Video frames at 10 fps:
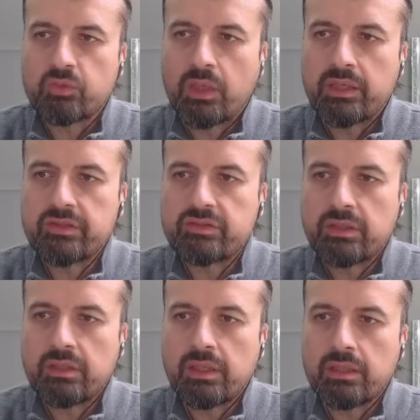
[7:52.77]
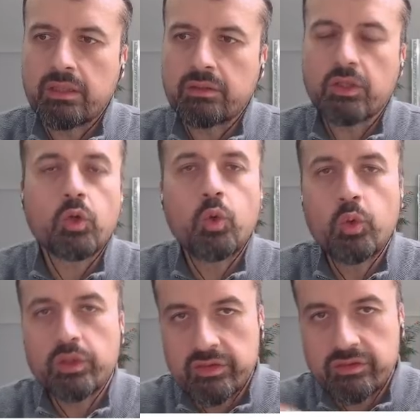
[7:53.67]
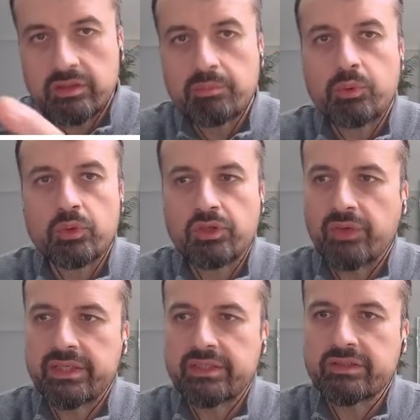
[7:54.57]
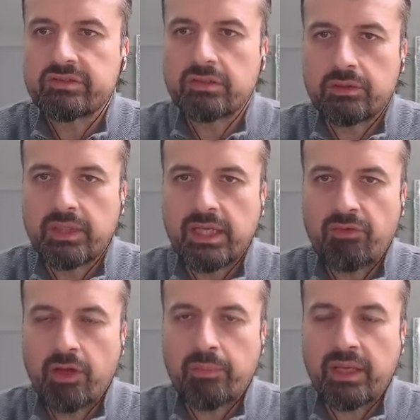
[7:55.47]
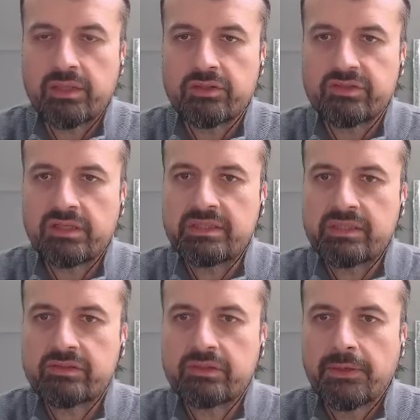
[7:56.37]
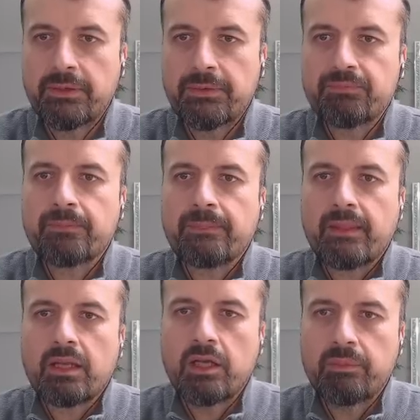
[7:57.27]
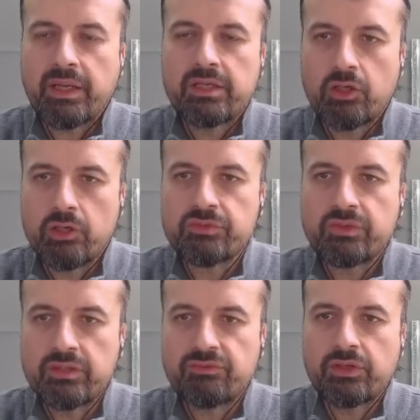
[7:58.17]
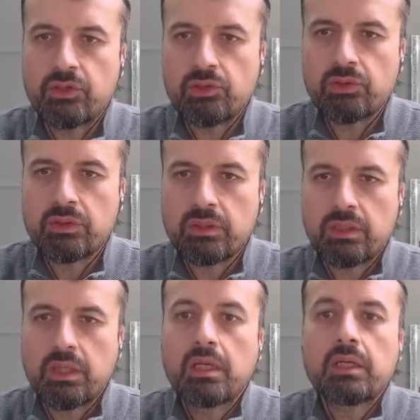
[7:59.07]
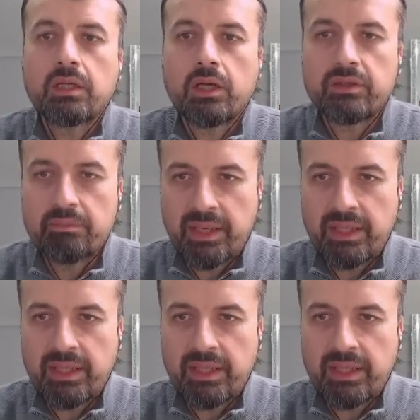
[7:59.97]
as well as the corners, the border radius. So again, if I go back into settings, go back into home screen view, go to the